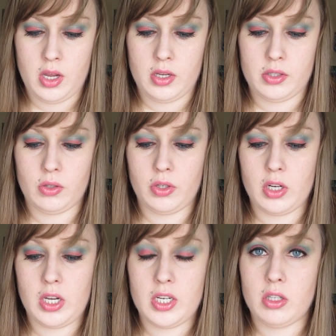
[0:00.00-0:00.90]
So
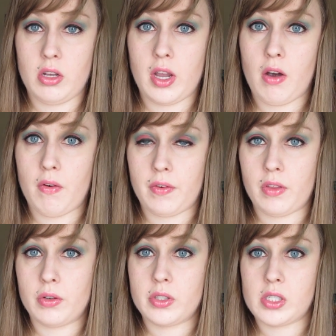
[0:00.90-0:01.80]
you need to look out for
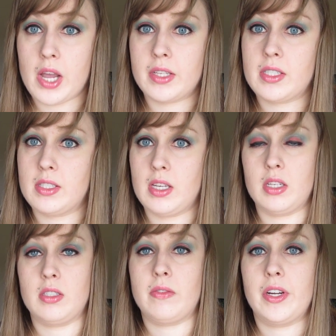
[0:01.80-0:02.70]
those signs, because that
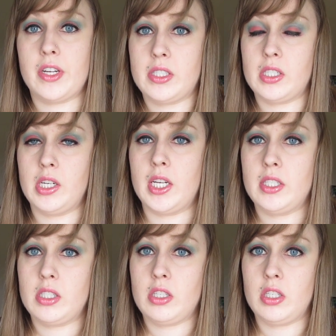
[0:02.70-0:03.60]
is very
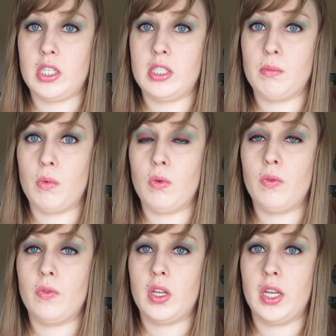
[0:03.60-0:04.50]
serious and you need to
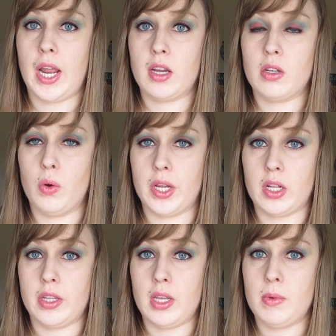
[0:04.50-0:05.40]
move and act
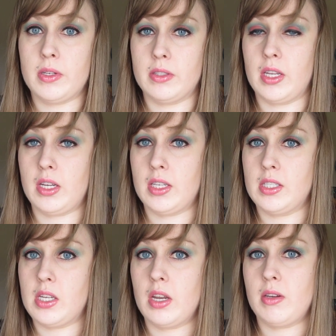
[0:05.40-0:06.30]
quickly, because like I
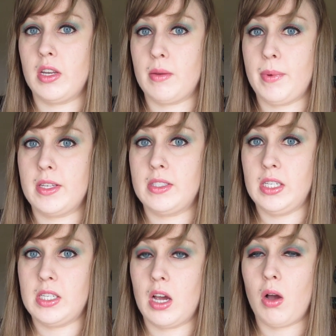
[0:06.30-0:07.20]
said, guinea pigs
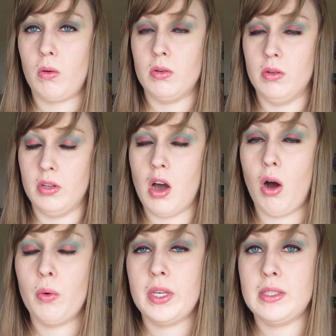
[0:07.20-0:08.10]
need to
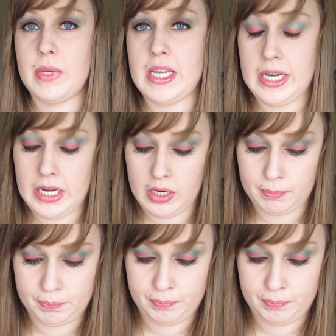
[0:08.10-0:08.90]
always be eating.